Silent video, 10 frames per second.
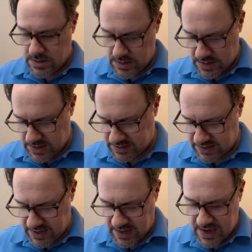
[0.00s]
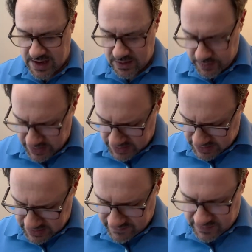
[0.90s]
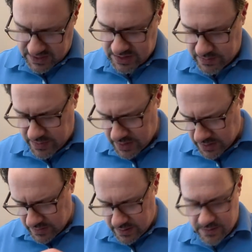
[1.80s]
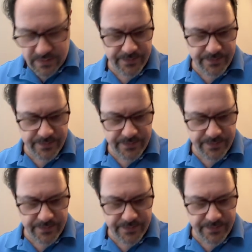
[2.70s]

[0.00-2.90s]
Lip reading: they're saying now it'll be delivered tomorrow.